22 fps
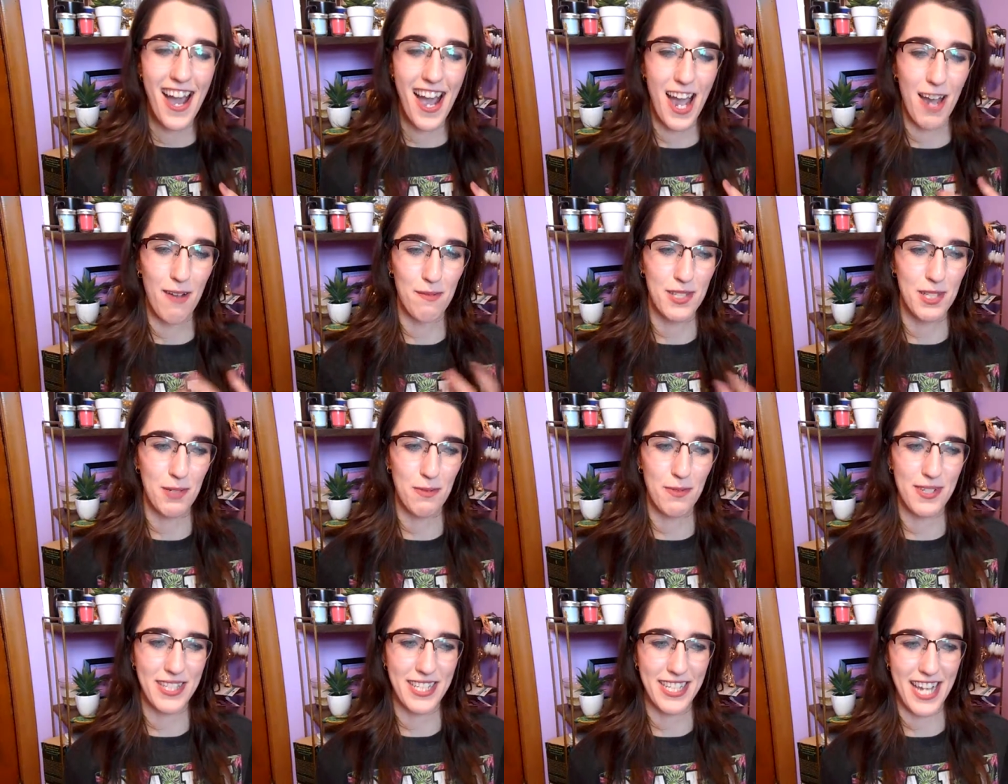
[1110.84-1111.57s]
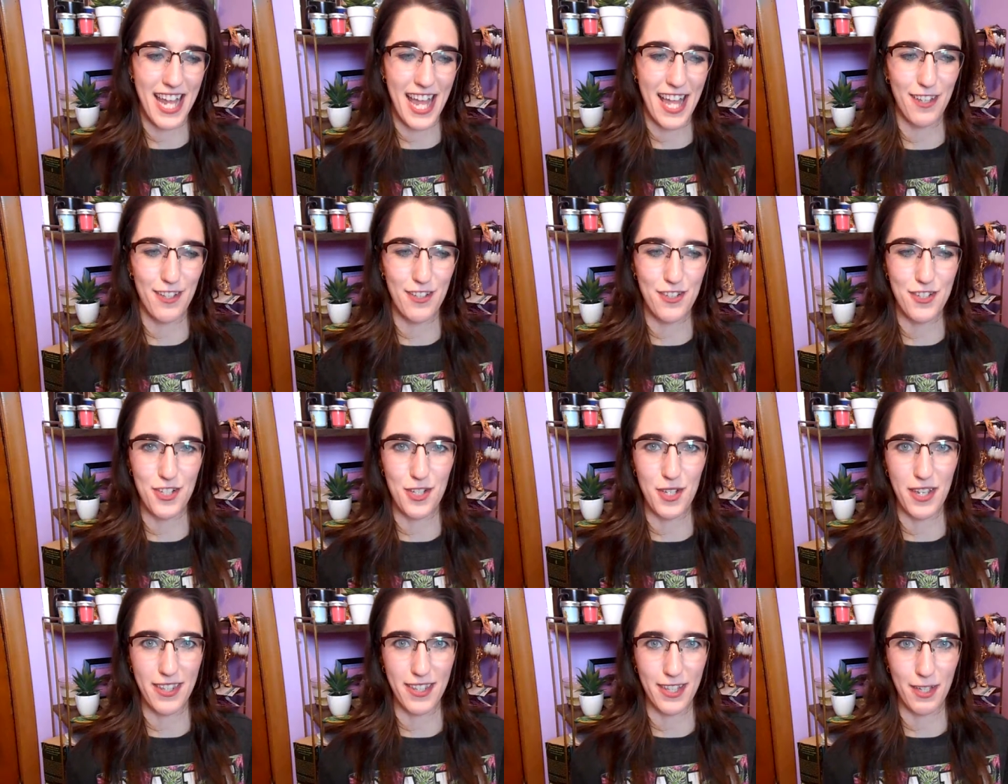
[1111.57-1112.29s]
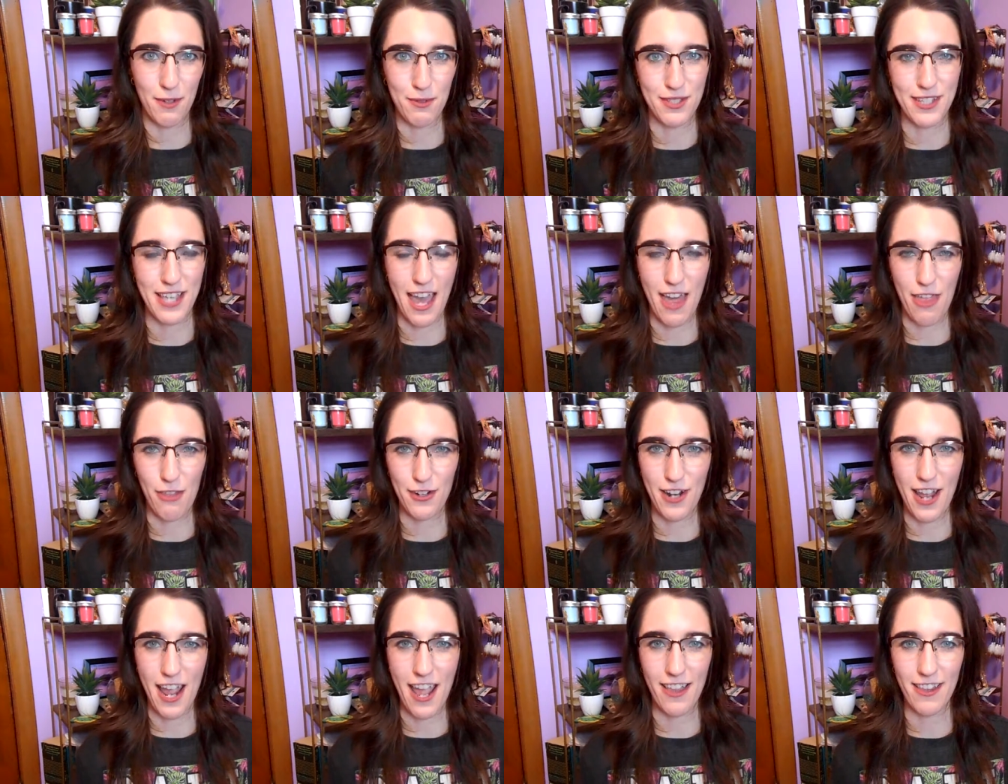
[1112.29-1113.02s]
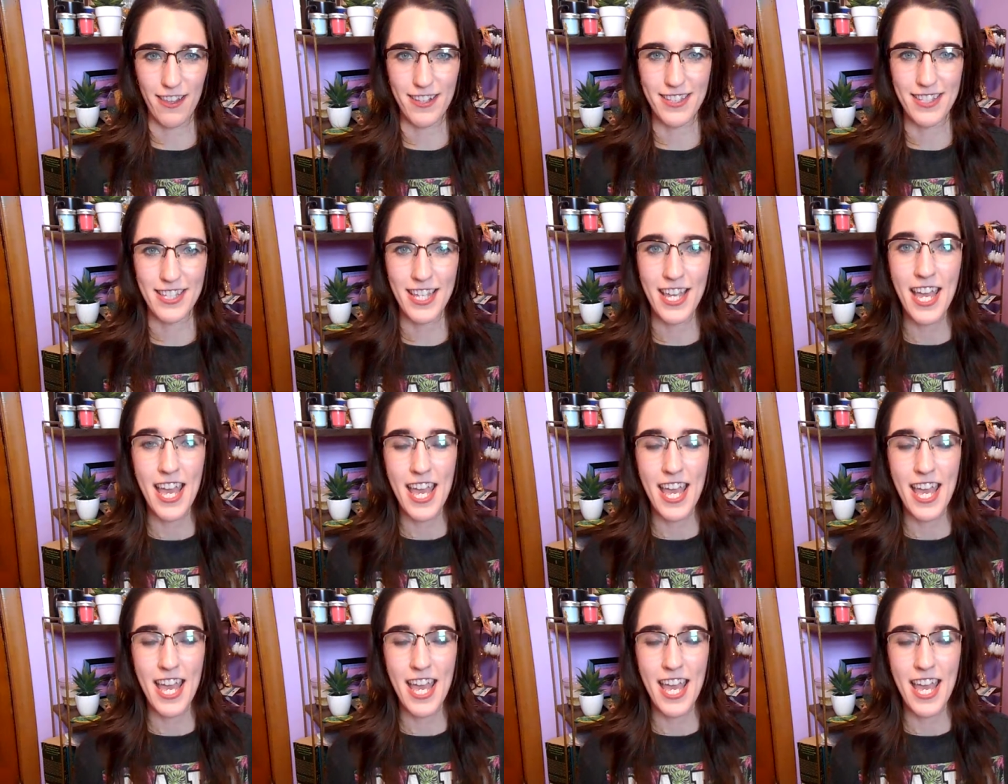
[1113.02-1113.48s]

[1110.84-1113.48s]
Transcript: um, someone's analogy, I think it was Caroline Hirons,